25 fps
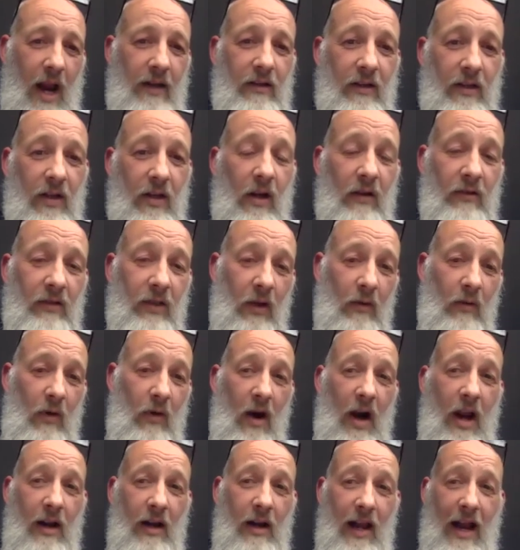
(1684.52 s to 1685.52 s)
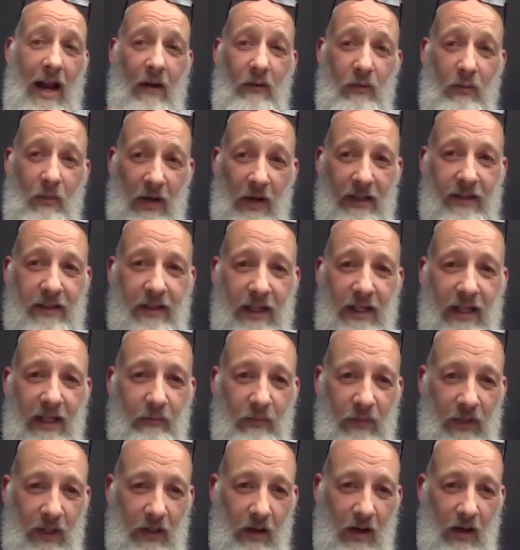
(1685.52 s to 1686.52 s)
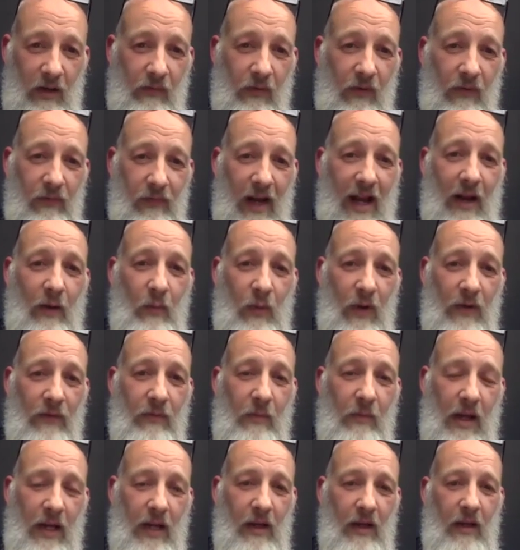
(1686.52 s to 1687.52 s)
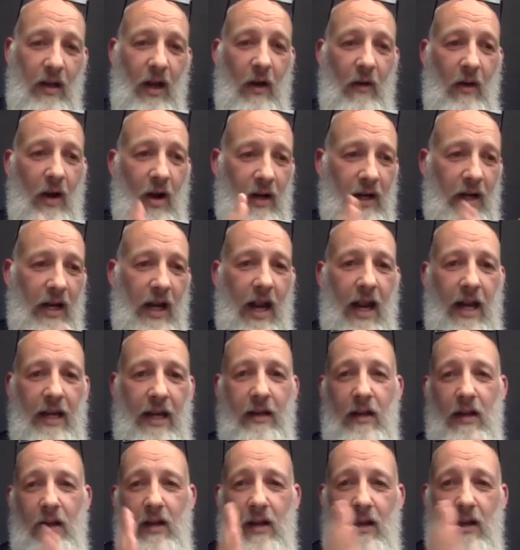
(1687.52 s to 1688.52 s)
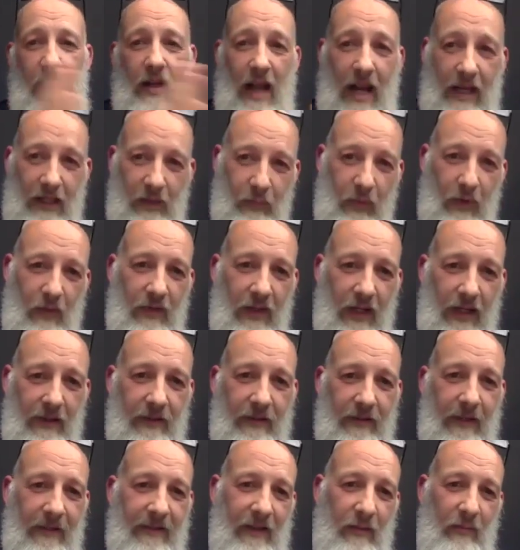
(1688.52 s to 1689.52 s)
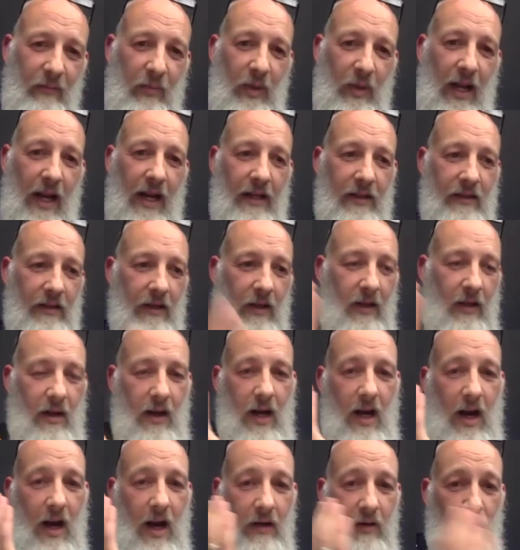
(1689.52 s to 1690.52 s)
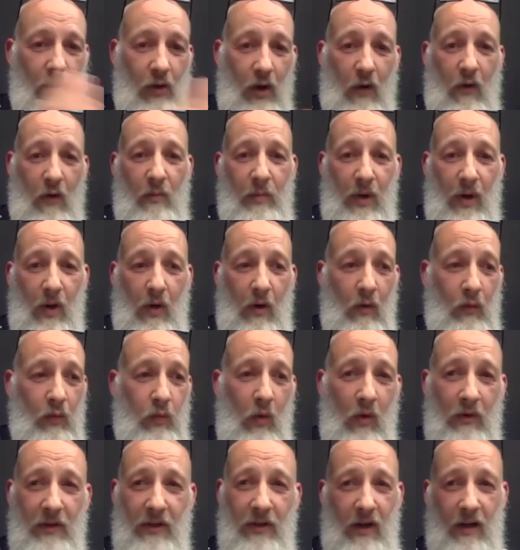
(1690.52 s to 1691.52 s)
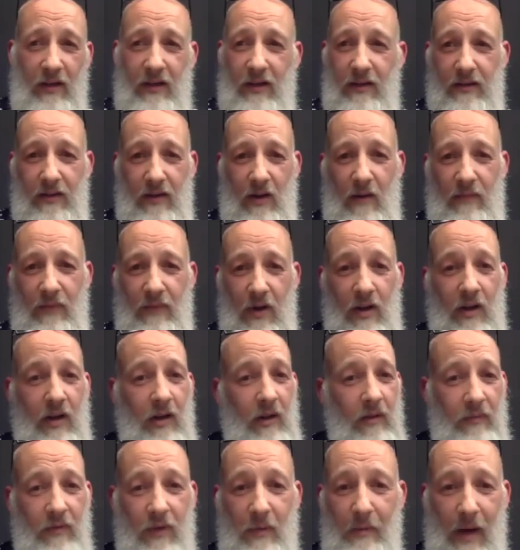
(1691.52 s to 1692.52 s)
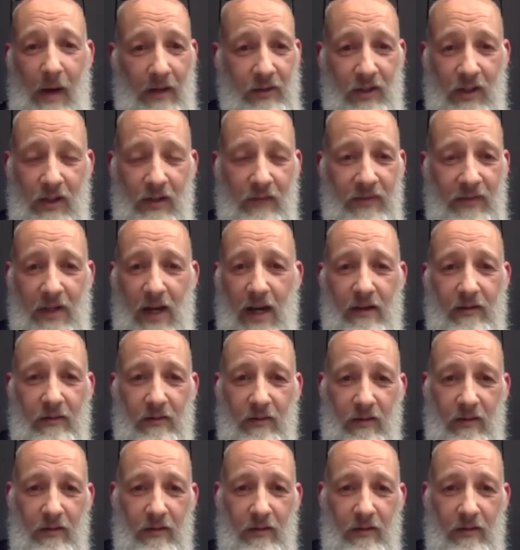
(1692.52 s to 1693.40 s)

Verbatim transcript: you know, so I allowed my team to kind of reflect with me and go, "Okay, let's put these things in place." Yeah. And lo and behold, what did I discover? The magic of sand.